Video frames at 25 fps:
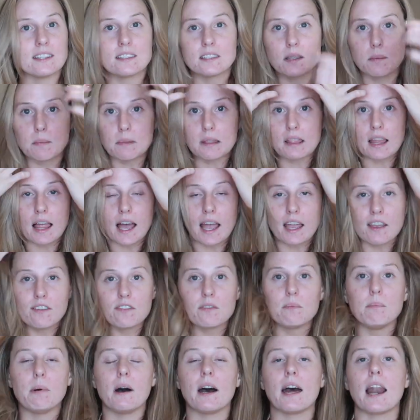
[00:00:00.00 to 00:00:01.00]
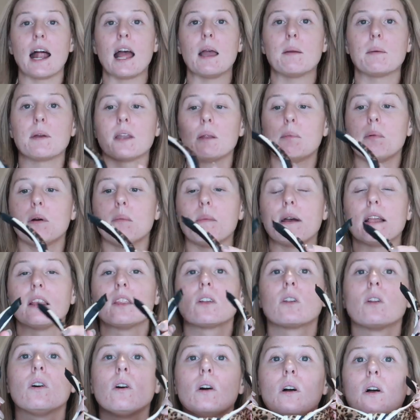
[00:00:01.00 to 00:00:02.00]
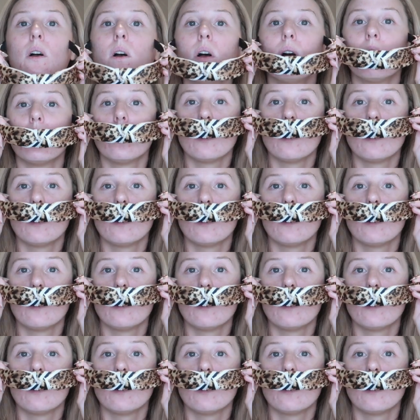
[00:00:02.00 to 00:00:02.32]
some life, but I'm gonna put my little